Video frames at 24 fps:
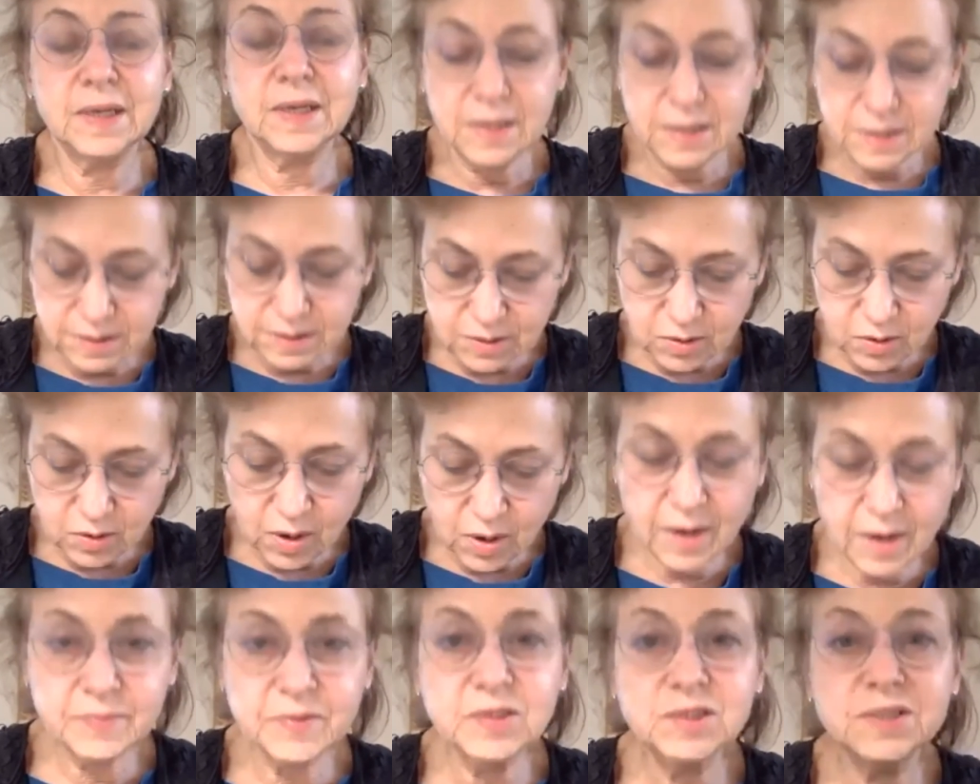So
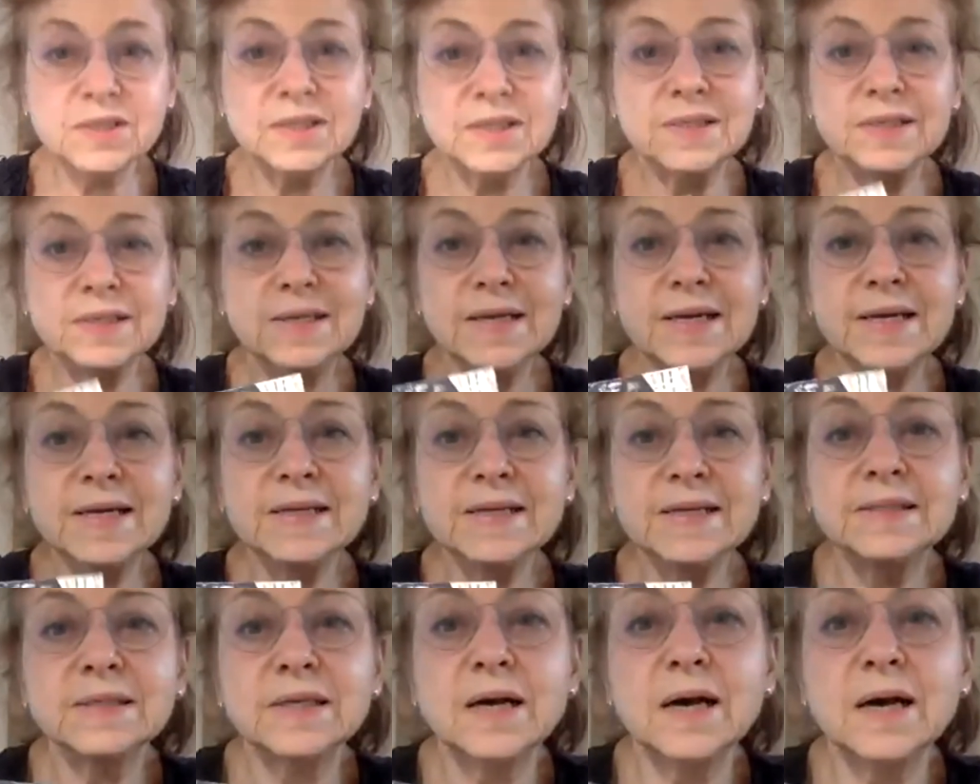I'm just these
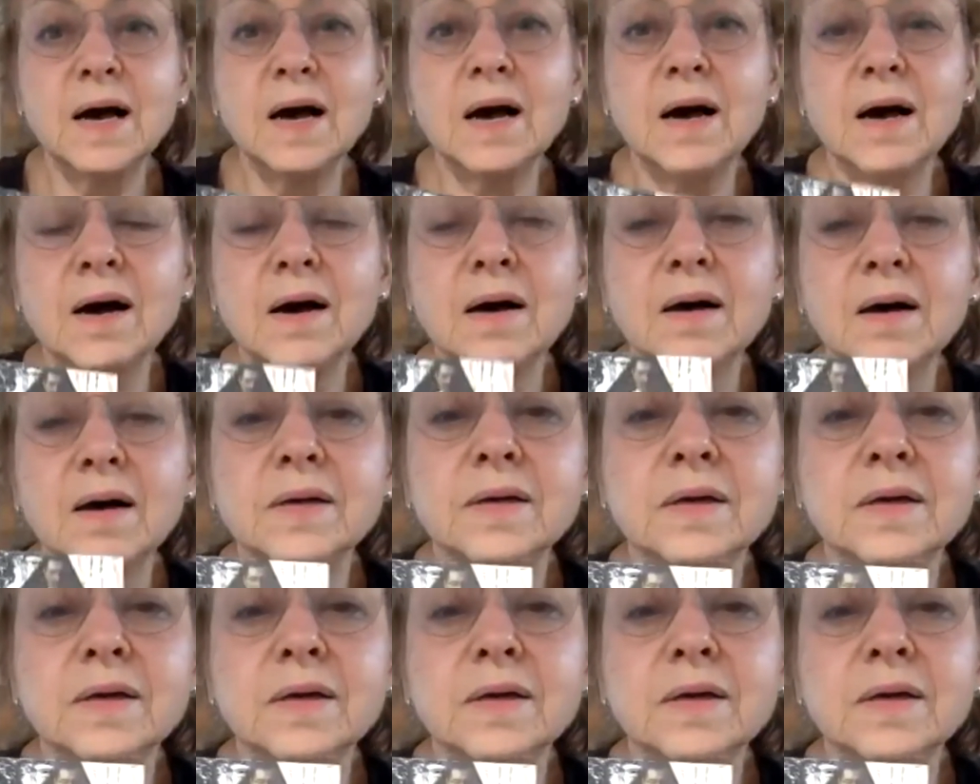are.